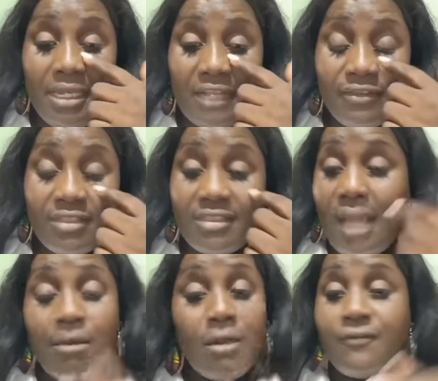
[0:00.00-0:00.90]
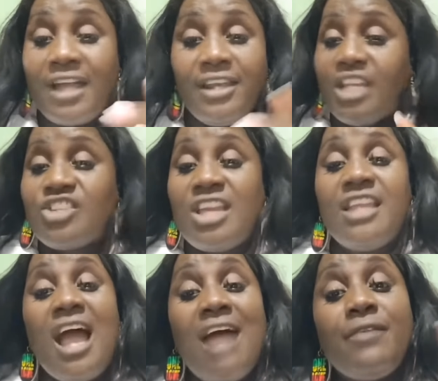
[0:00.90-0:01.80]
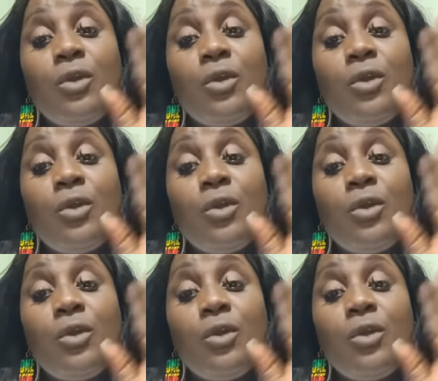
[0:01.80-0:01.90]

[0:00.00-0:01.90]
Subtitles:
Need to stop love connection. You have the